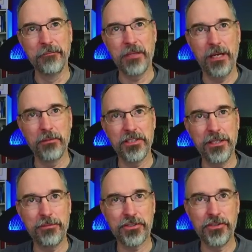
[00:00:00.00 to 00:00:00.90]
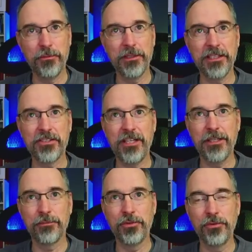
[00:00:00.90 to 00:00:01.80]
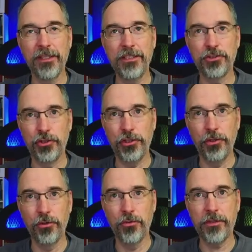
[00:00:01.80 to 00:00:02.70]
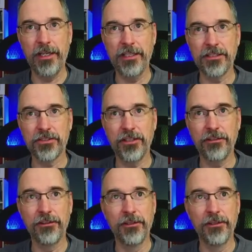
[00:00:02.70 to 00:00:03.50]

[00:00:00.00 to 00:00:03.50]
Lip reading: I'm the type of stupid that stayed up too late geolocating stuff,